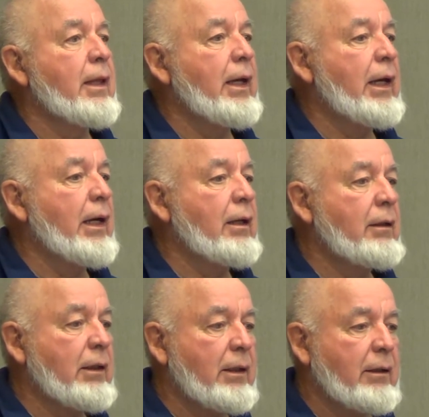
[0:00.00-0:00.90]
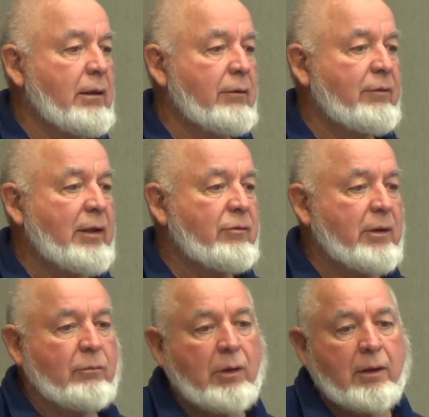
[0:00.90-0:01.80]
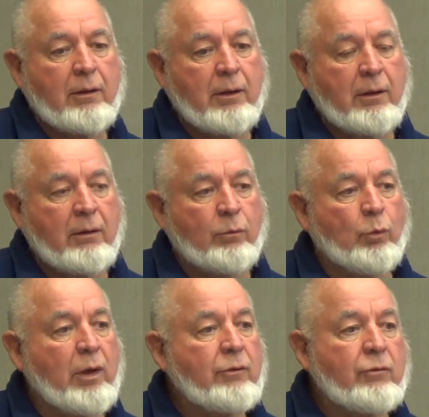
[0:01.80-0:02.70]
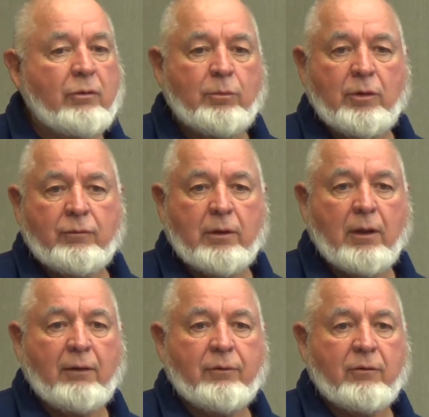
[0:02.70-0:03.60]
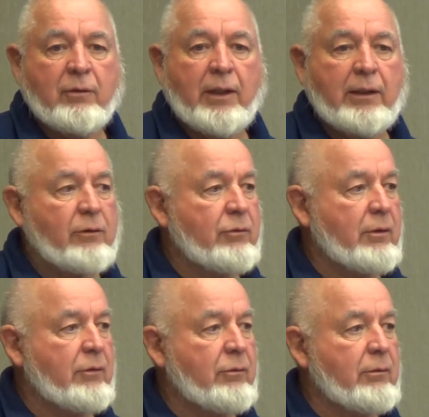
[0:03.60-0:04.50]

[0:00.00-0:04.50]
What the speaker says: and the Fed said, well, once you moved it off the site, it's yours.